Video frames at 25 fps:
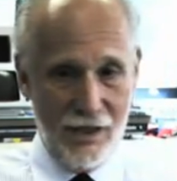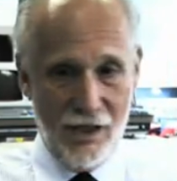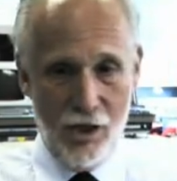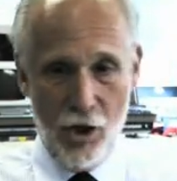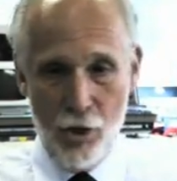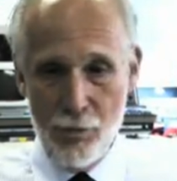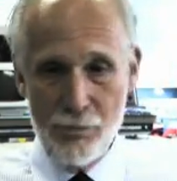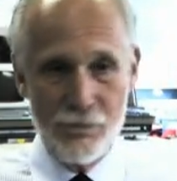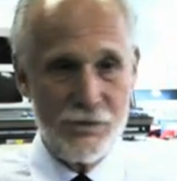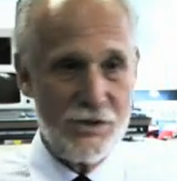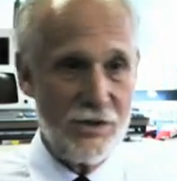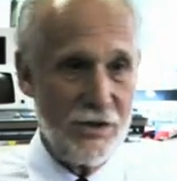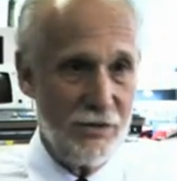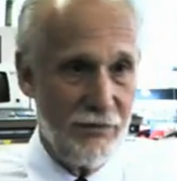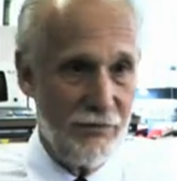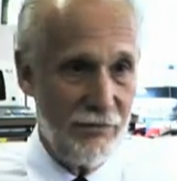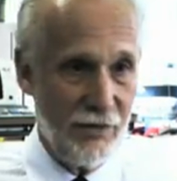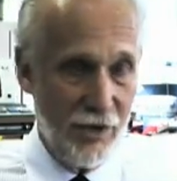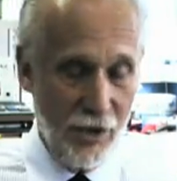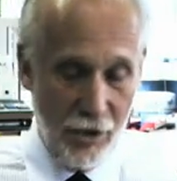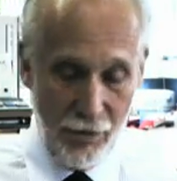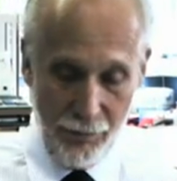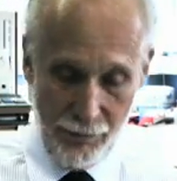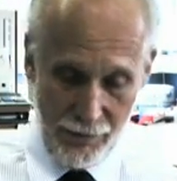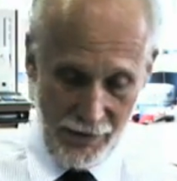opens the
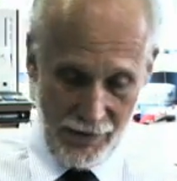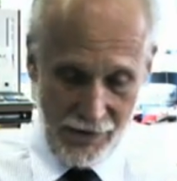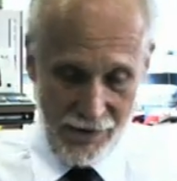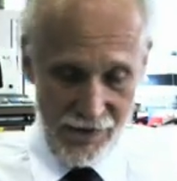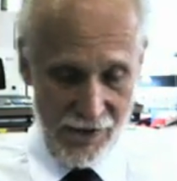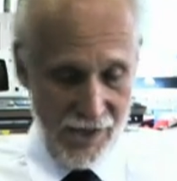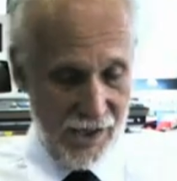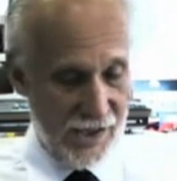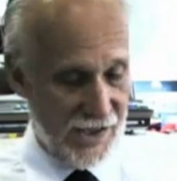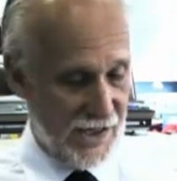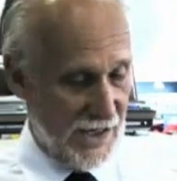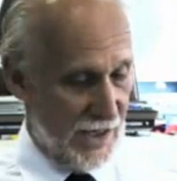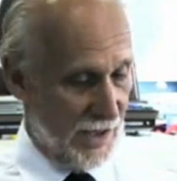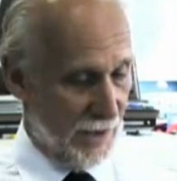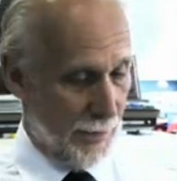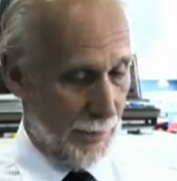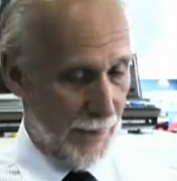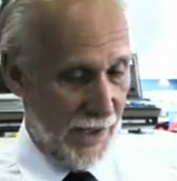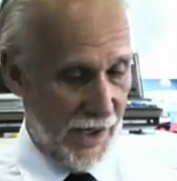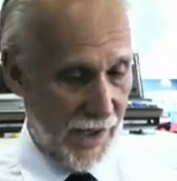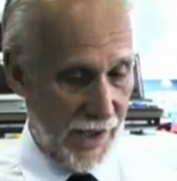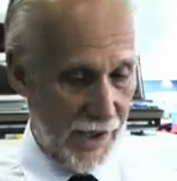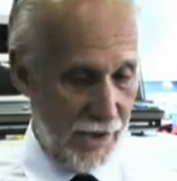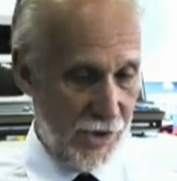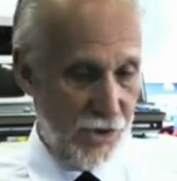envelope, takes out the
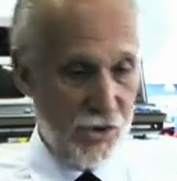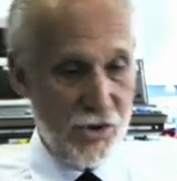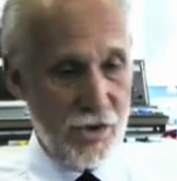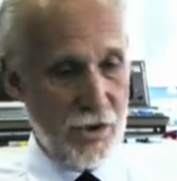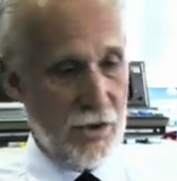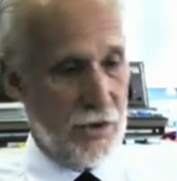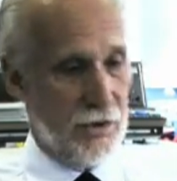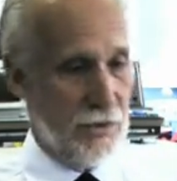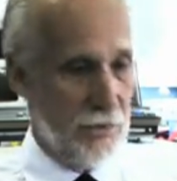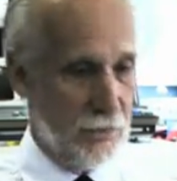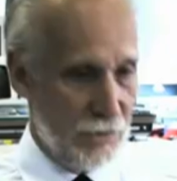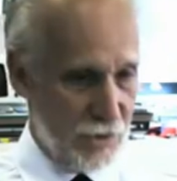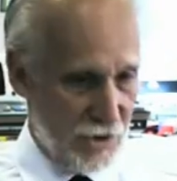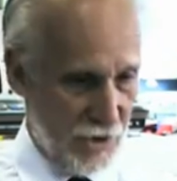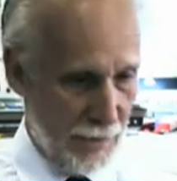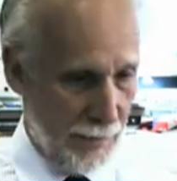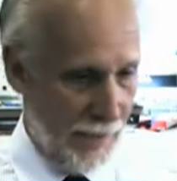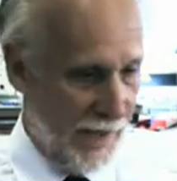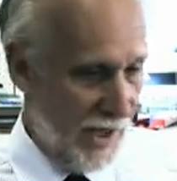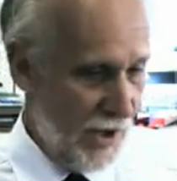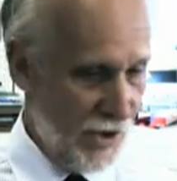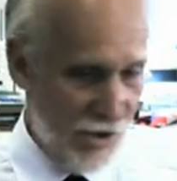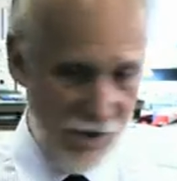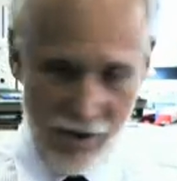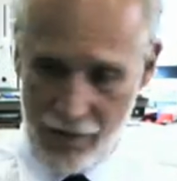page, looks at the
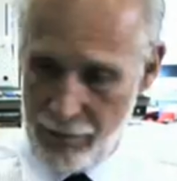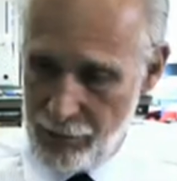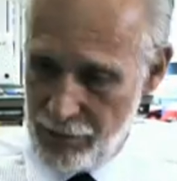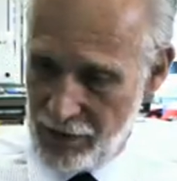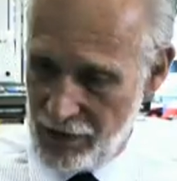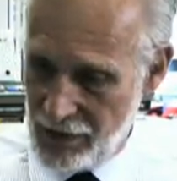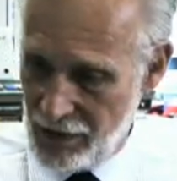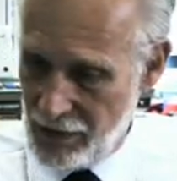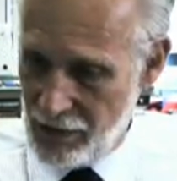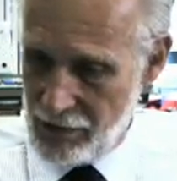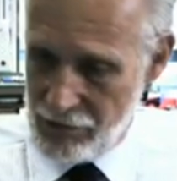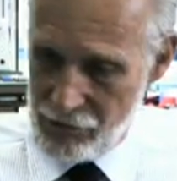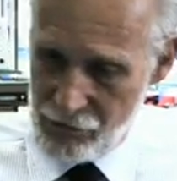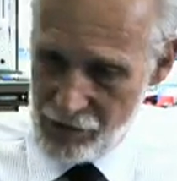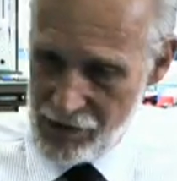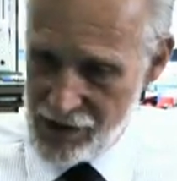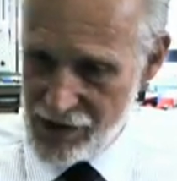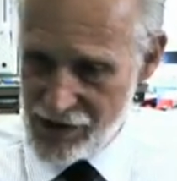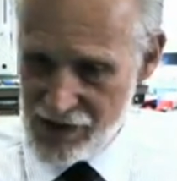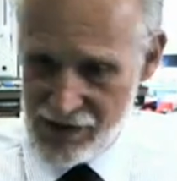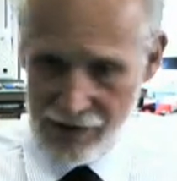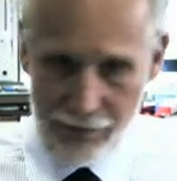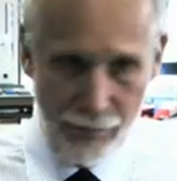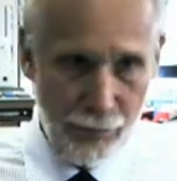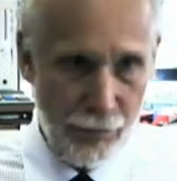page number,
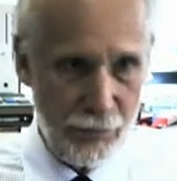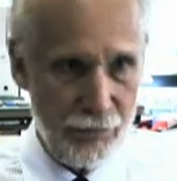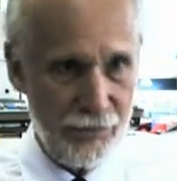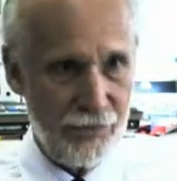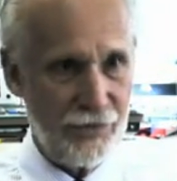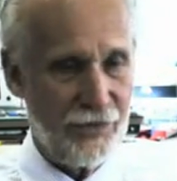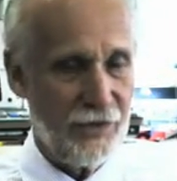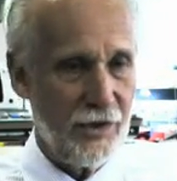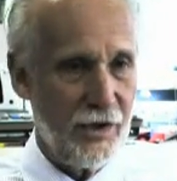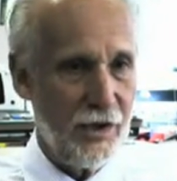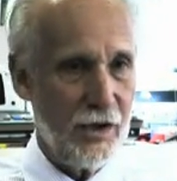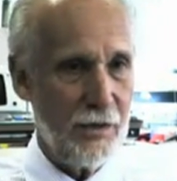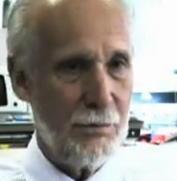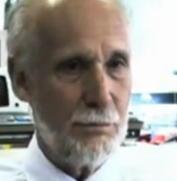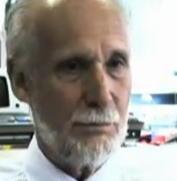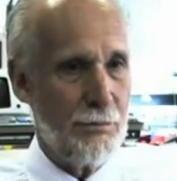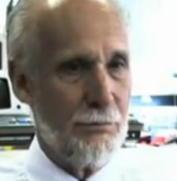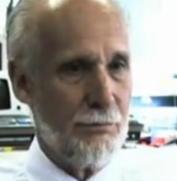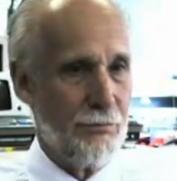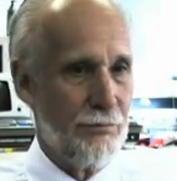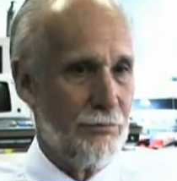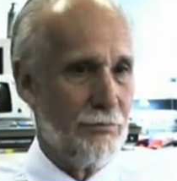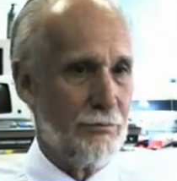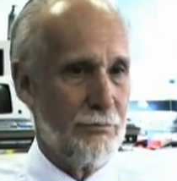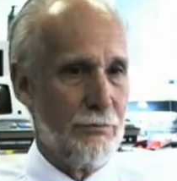reassembles the
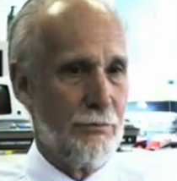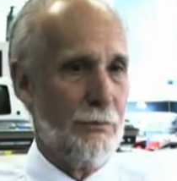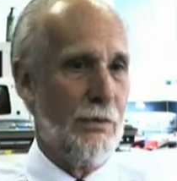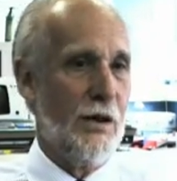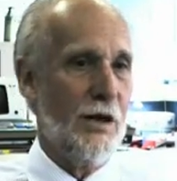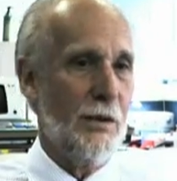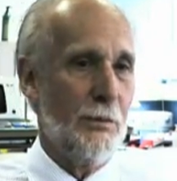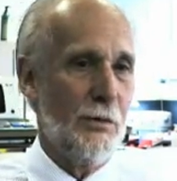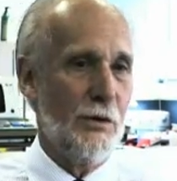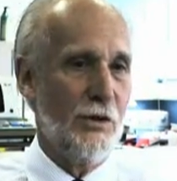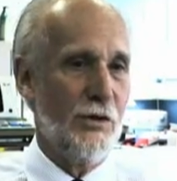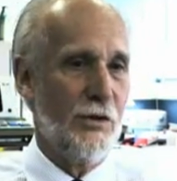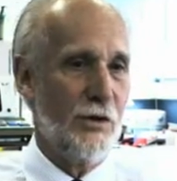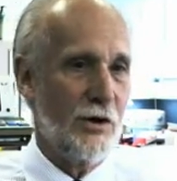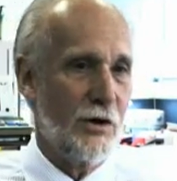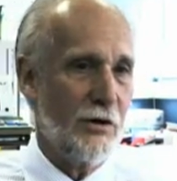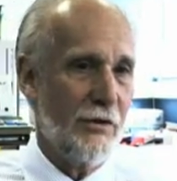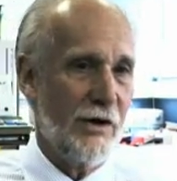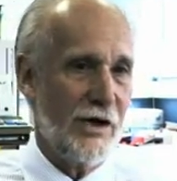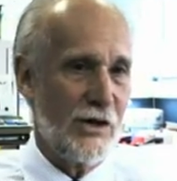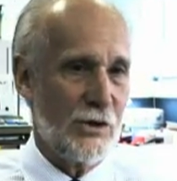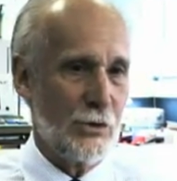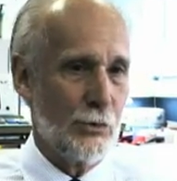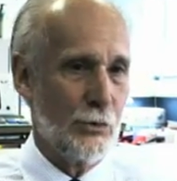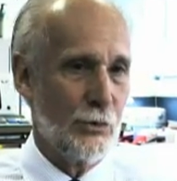Bible in the
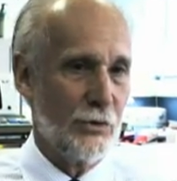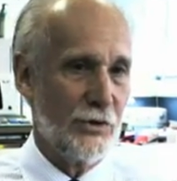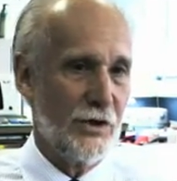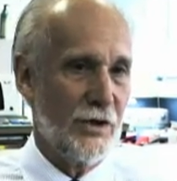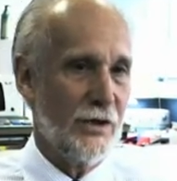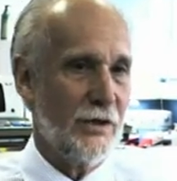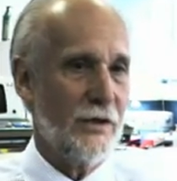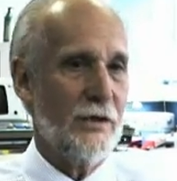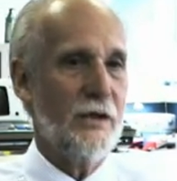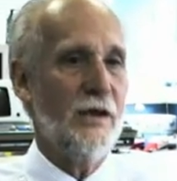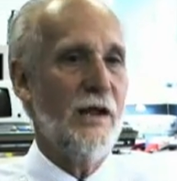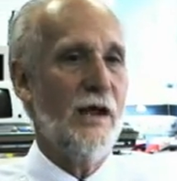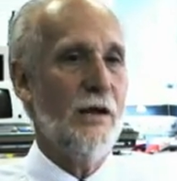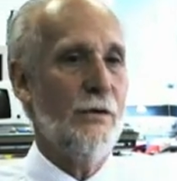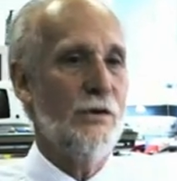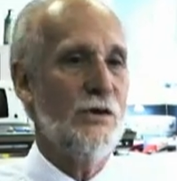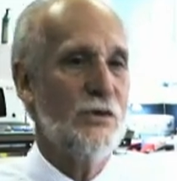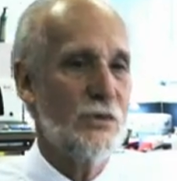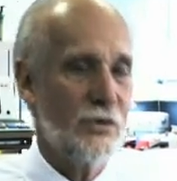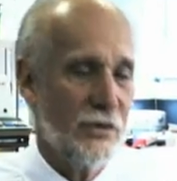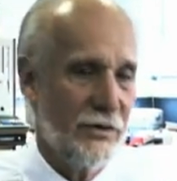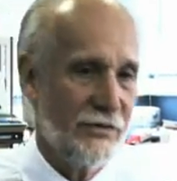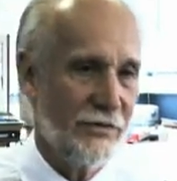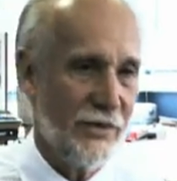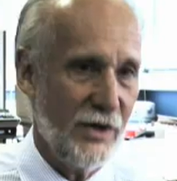correct order, and now he's
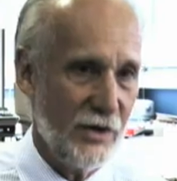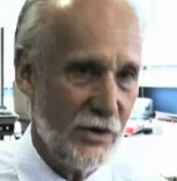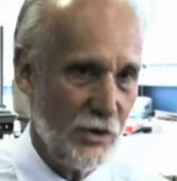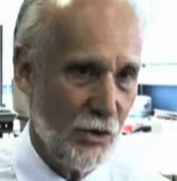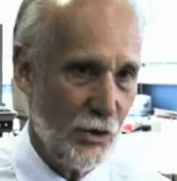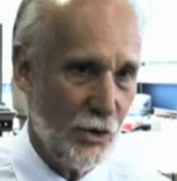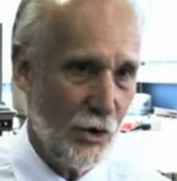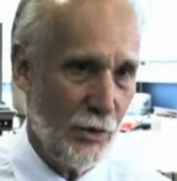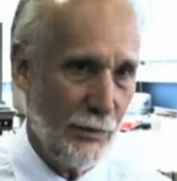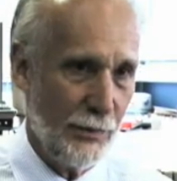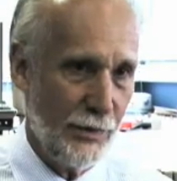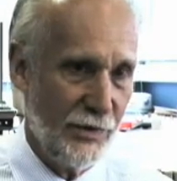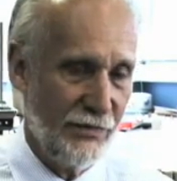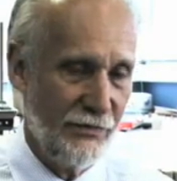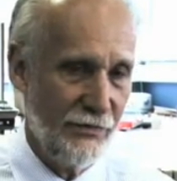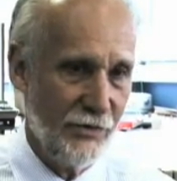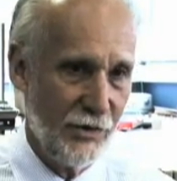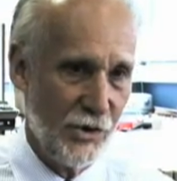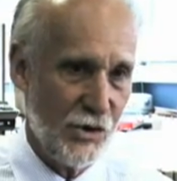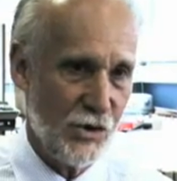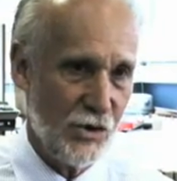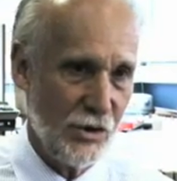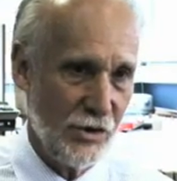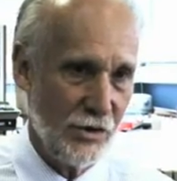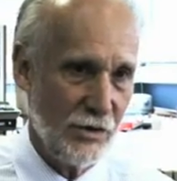got a photocopied
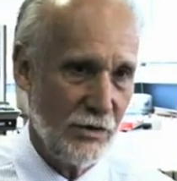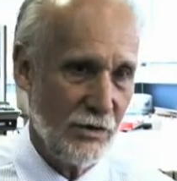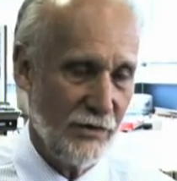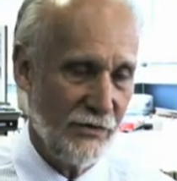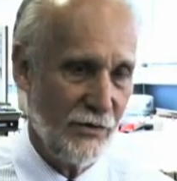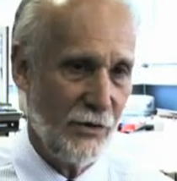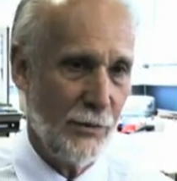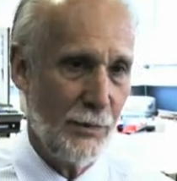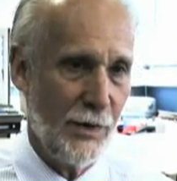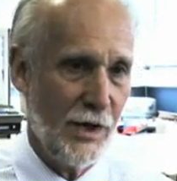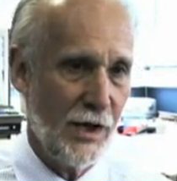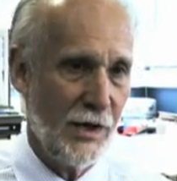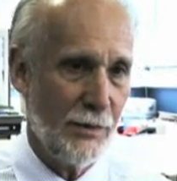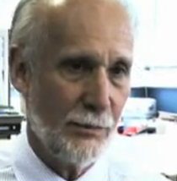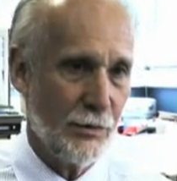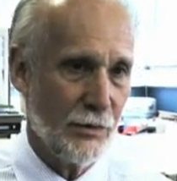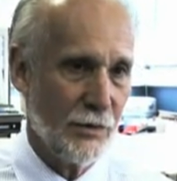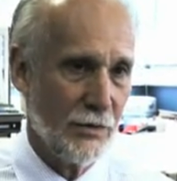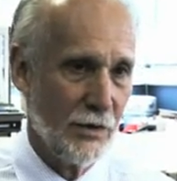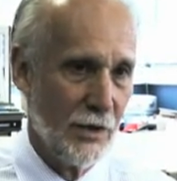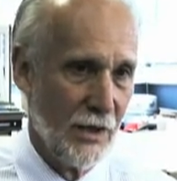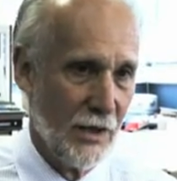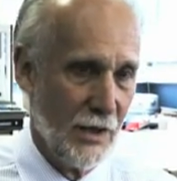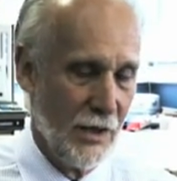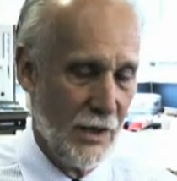version of the
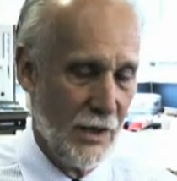Bible.